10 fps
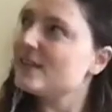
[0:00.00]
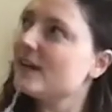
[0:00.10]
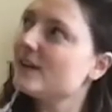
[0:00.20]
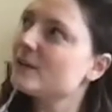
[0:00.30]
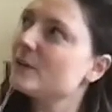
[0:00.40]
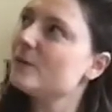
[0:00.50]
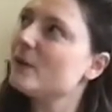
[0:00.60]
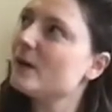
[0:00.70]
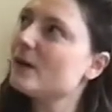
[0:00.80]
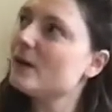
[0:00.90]
I don't know
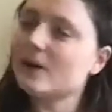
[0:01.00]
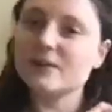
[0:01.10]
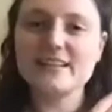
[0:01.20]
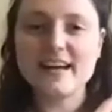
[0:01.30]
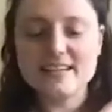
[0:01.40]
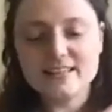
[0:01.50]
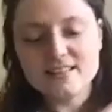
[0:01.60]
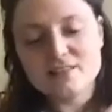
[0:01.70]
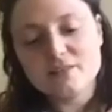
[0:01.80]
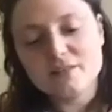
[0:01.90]
what, uncanny.
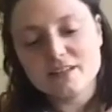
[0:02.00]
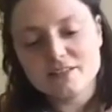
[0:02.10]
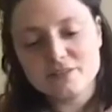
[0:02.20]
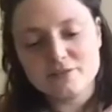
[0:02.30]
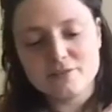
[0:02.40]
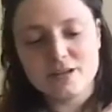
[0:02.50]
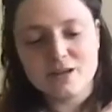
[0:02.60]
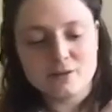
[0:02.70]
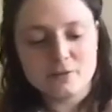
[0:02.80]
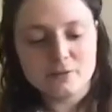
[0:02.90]
So I don't know if that
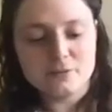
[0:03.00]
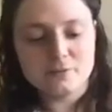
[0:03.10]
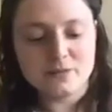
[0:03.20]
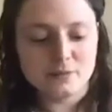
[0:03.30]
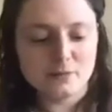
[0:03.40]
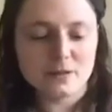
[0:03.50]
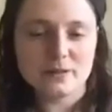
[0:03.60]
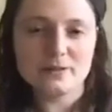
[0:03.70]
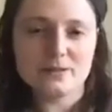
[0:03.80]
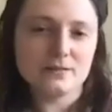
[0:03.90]
would be a
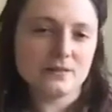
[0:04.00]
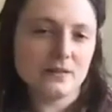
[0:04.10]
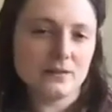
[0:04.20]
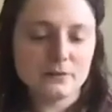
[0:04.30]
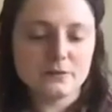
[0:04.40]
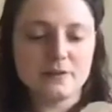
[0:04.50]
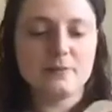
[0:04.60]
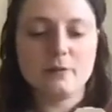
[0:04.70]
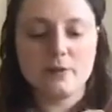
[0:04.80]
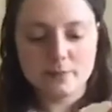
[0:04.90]
word that would fit
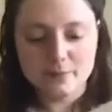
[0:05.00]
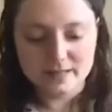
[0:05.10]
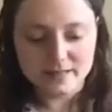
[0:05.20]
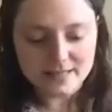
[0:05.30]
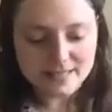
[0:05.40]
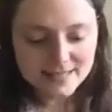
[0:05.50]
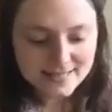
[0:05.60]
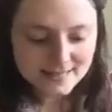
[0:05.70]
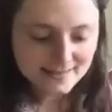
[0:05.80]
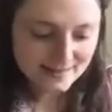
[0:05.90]
my work, but
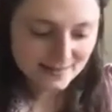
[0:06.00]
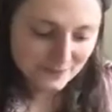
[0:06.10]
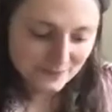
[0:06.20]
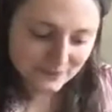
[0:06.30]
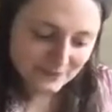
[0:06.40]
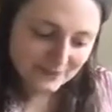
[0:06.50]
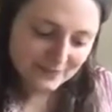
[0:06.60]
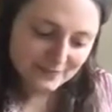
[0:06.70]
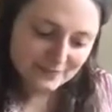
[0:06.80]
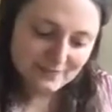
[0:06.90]
um,
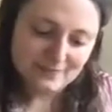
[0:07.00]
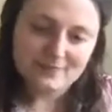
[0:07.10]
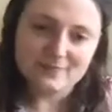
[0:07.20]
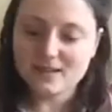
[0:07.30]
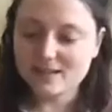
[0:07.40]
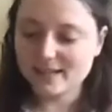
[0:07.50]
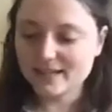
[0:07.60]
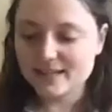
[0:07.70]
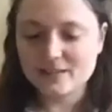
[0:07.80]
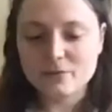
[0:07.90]
I like
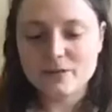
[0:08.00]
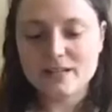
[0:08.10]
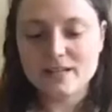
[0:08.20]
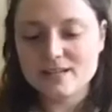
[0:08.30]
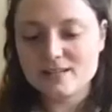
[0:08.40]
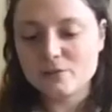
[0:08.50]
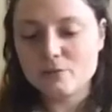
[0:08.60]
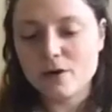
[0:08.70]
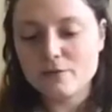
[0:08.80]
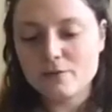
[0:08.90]
it when it has a
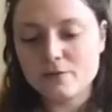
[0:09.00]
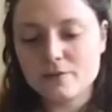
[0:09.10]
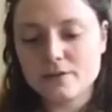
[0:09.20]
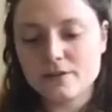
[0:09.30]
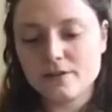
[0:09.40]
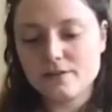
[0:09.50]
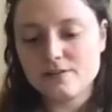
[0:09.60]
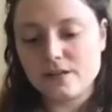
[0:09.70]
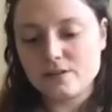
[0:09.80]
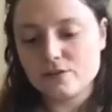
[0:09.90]
rough
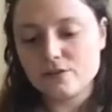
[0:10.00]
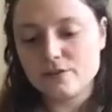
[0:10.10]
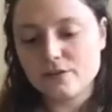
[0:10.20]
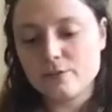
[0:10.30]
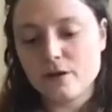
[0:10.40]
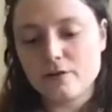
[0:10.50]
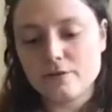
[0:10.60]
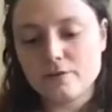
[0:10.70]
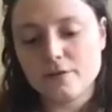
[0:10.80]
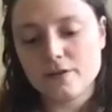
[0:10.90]
texture, a
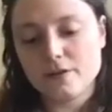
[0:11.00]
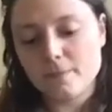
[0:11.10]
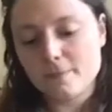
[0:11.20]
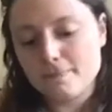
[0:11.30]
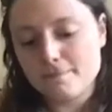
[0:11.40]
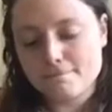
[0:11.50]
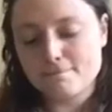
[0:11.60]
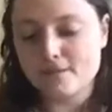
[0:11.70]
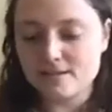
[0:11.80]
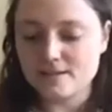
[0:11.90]
rough um,
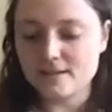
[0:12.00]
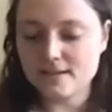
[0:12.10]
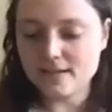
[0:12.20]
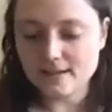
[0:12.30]
aesthetic.